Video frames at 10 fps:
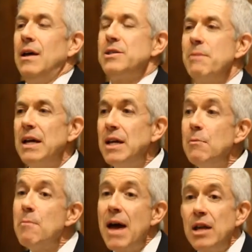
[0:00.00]
is a man
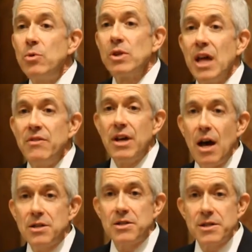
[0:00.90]
named Emmanuel
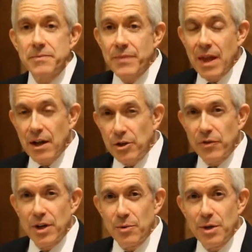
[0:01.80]
Levinas. I don't know
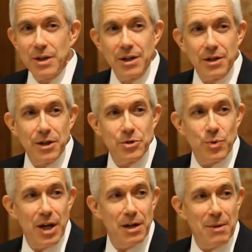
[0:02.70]
if anyone here has
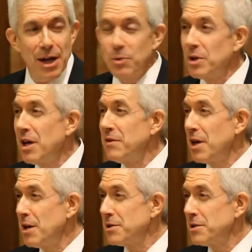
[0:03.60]
read Emmanuel Levinas.